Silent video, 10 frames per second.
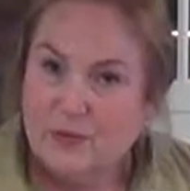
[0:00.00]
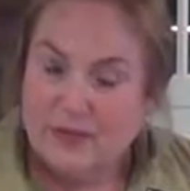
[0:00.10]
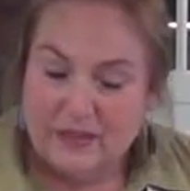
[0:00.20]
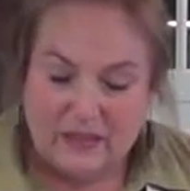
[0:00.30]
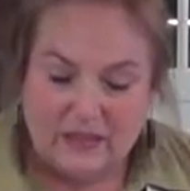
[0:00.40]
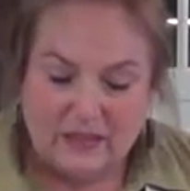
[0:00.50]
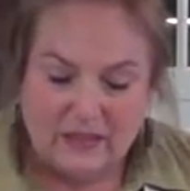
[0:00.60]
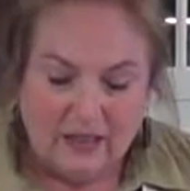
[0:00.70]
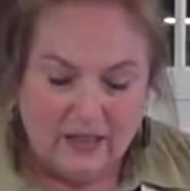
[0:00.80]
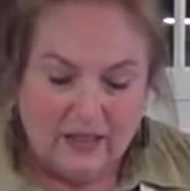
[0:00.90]
with
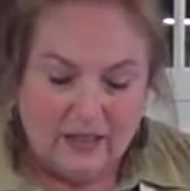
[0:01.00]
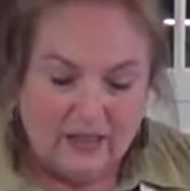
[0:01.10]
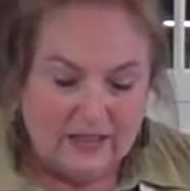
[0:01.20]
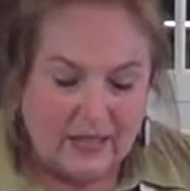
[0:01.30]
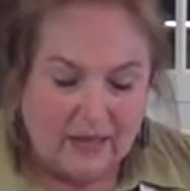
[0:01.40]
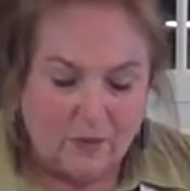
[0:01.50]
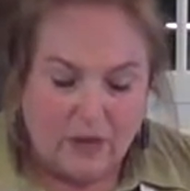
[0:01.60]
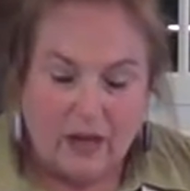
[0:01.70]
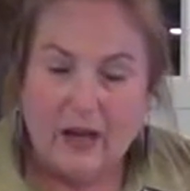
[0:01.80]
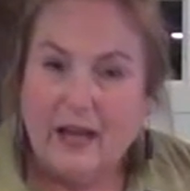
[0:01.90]
this is that
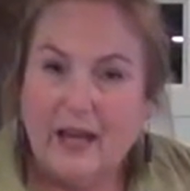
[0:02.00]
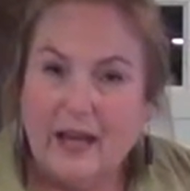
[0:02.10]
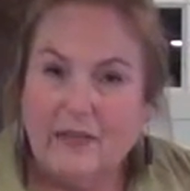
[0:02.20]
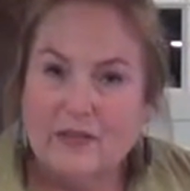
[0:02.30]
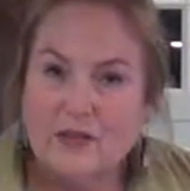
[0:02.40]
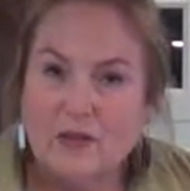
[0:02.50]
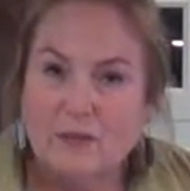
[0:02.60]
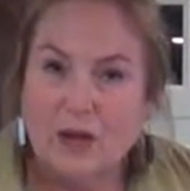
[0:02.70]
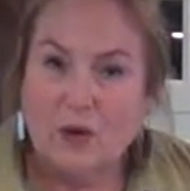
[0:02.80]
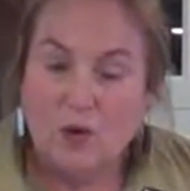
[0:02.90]
when I add this to
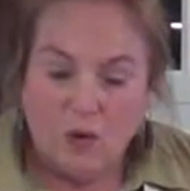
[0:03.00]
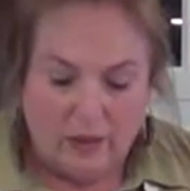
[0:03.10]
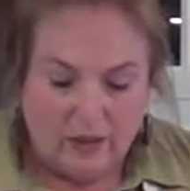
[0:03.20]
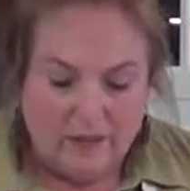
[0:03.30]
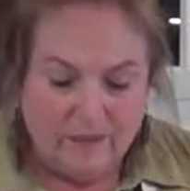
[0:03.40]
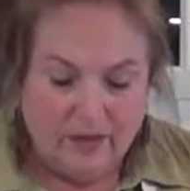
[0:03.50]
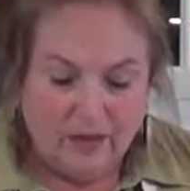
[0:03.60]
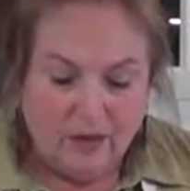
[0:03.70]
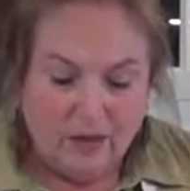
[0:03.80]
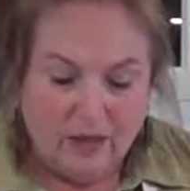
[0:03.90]
my oil,
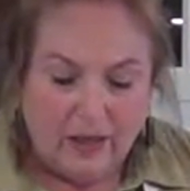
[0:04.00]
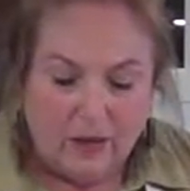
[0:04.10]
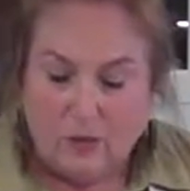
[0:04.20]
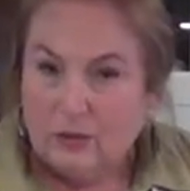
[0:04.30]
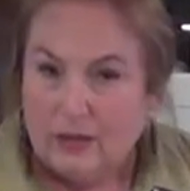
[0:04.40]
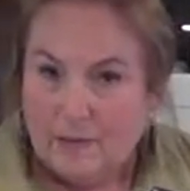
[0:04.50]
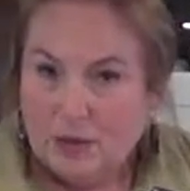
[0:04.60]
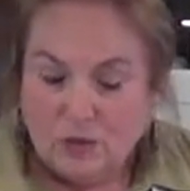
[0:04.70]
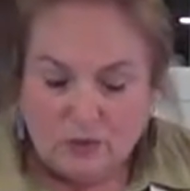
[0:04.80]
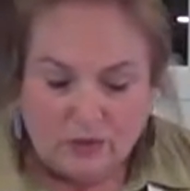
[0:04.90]
or lemon
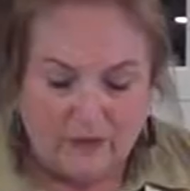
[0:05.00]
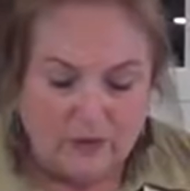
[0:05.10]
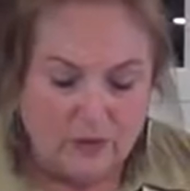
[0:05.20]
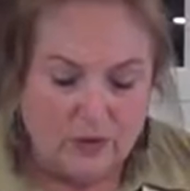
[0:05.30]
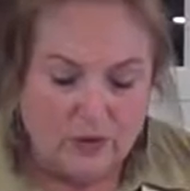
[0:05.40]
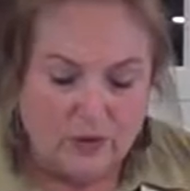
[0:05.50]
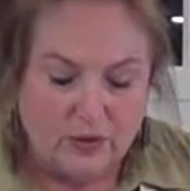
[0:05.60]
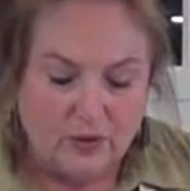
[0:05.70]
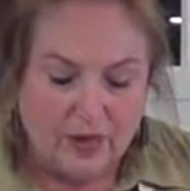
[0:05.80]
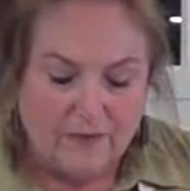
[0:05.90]
juice, whatever I'm going to
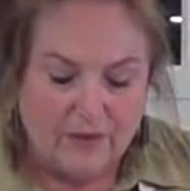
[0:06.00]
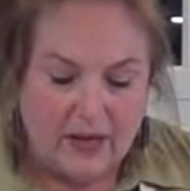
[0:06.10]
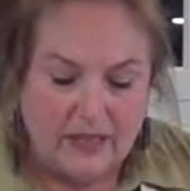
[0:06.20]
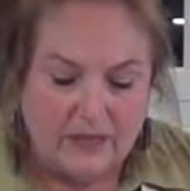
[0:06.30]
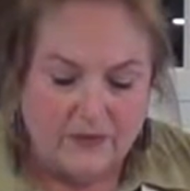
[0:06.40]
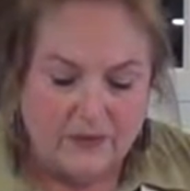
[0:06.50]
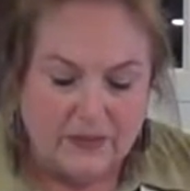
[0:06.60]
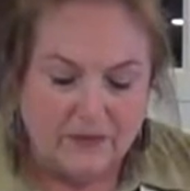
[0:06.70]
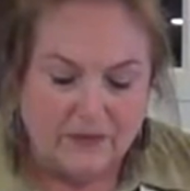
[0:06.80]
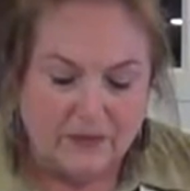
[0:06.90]
do, I find it's
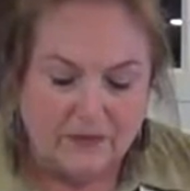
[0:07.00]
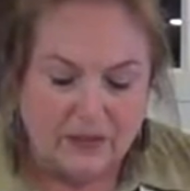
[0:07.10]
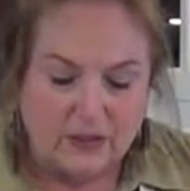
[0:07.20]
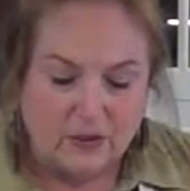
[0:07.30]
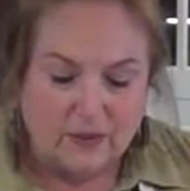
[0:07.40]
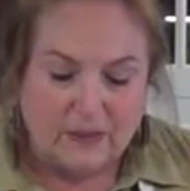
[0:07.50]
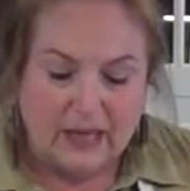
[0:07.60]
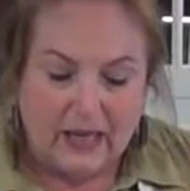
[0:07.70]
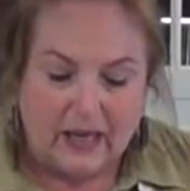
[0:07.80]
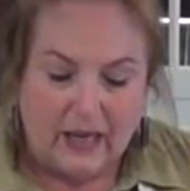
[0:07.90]
50-50. So I'm going to
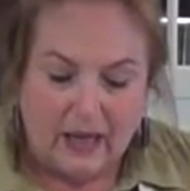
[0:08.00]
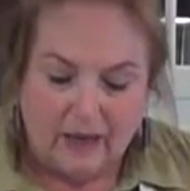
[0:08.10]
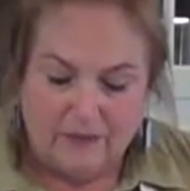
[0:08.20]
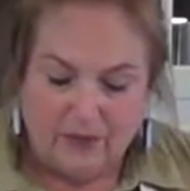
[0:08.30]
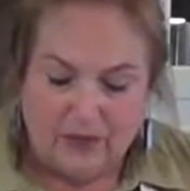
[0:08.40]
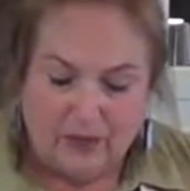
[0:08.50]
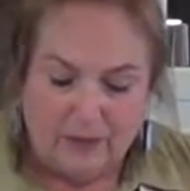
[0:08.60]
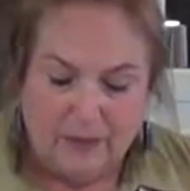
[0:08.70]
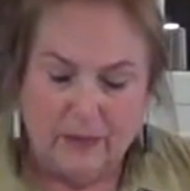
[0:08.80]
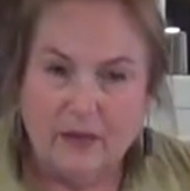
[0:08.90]
add a ½
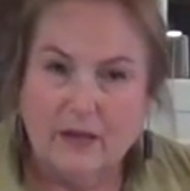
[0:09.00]
cup